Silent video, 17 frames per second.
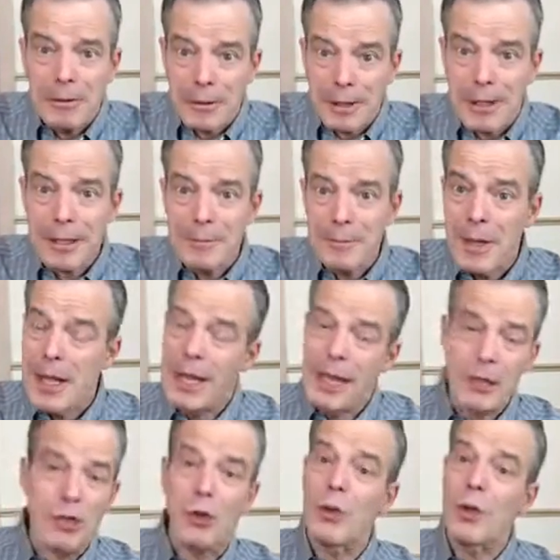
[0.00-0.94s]
Okay?
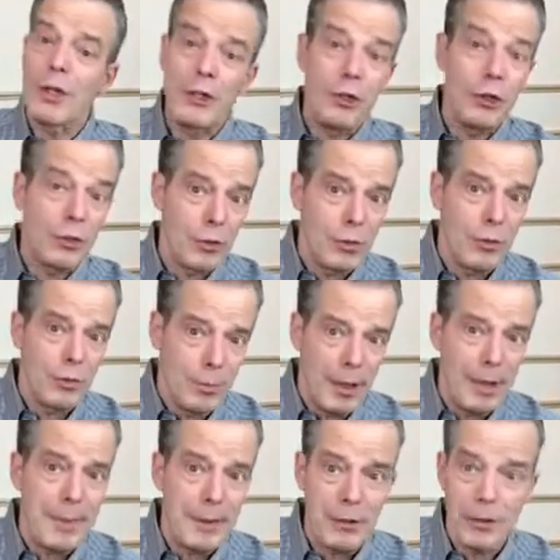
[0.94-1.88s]
And so when your
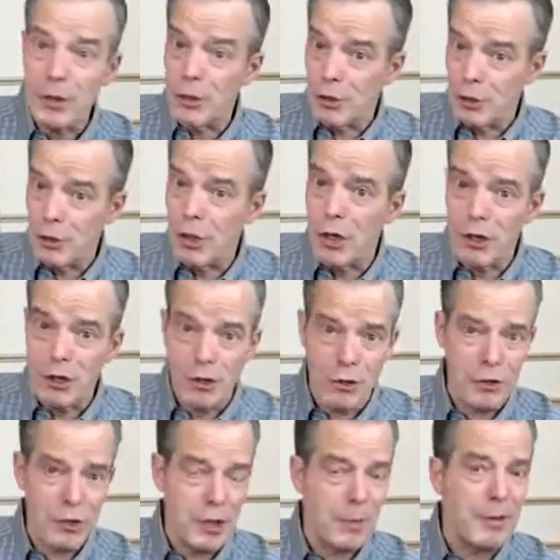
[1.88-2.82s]
puppy or your dog
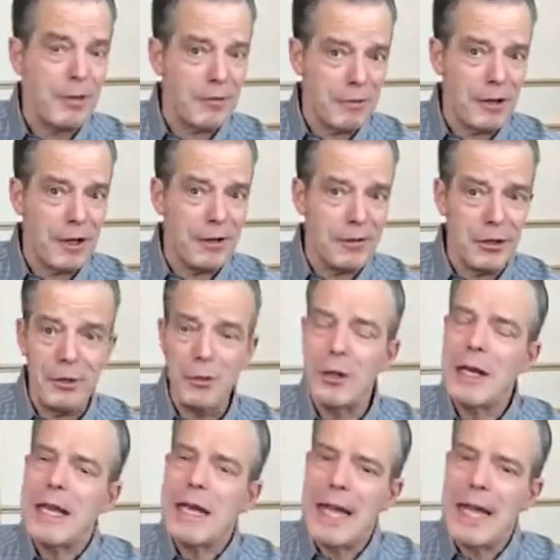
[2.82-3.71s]
shows up in front of you